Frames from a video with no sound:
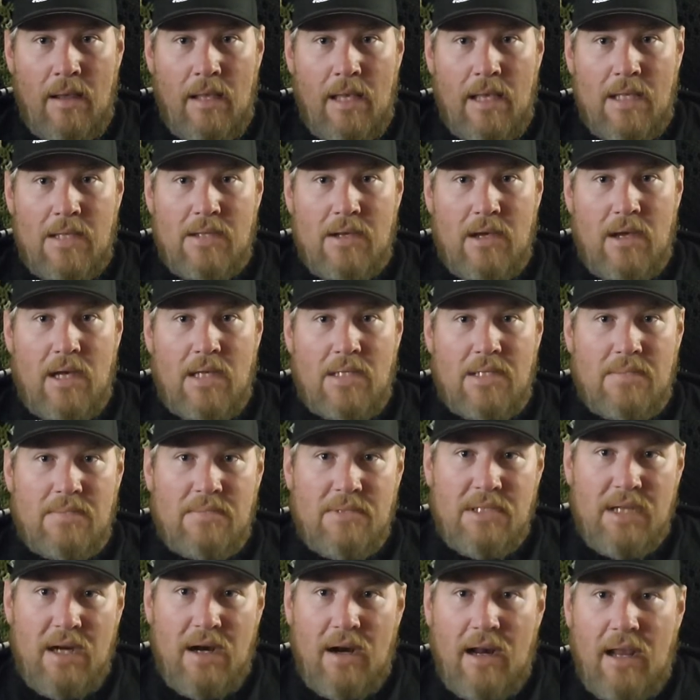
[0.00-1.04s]
That's
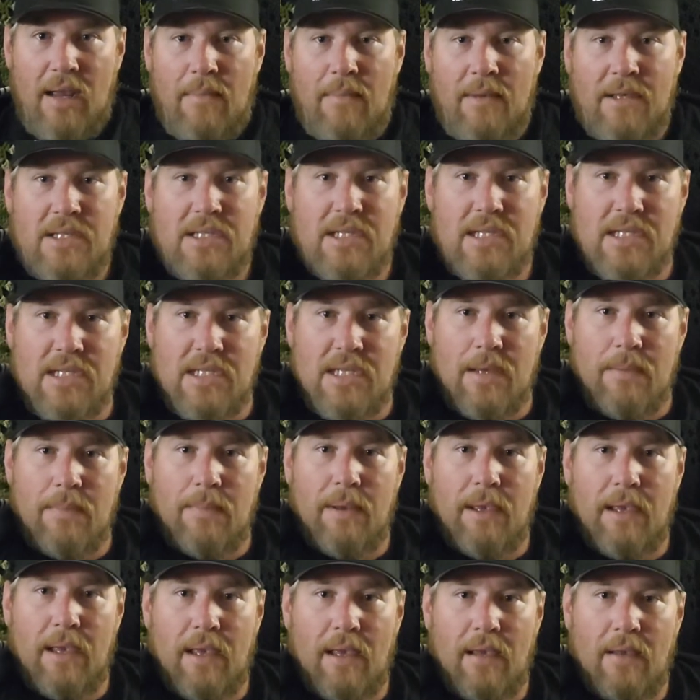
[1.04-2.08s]
awesome. Sorry I missed you,
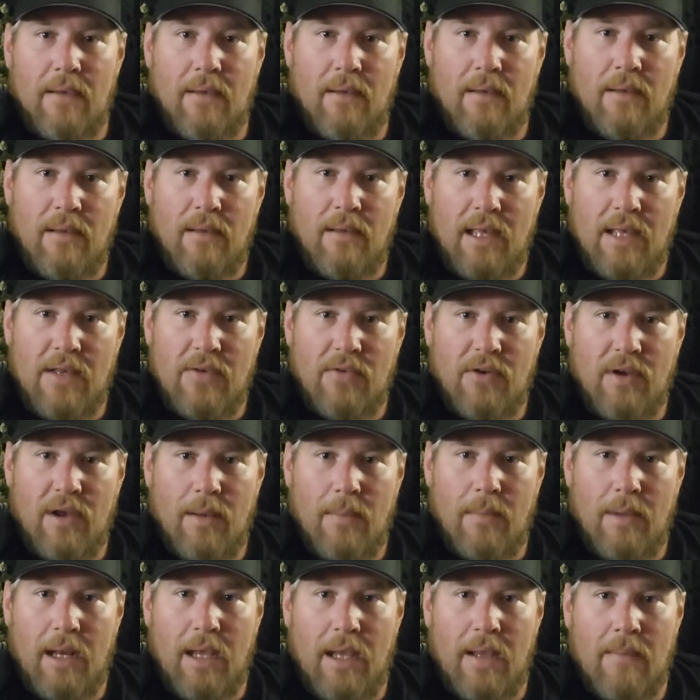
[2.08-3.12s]
CP. Thanks for
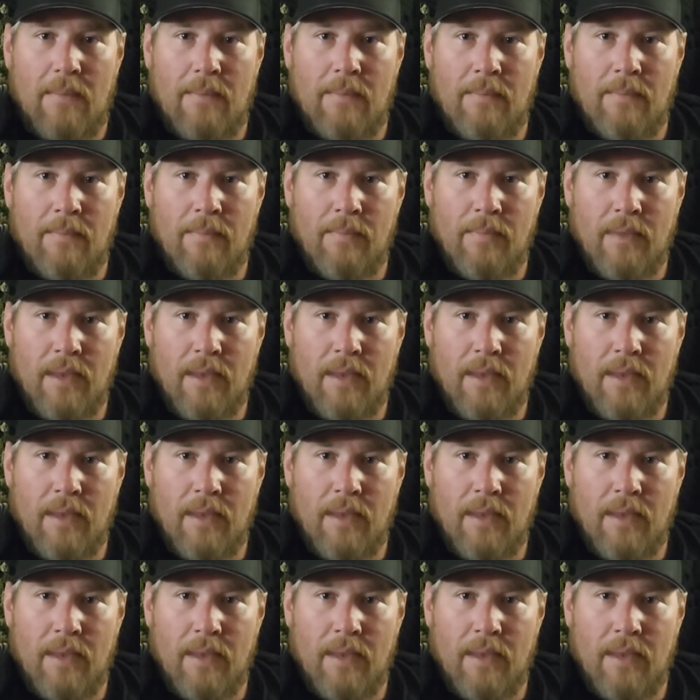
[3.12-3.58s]
coming in.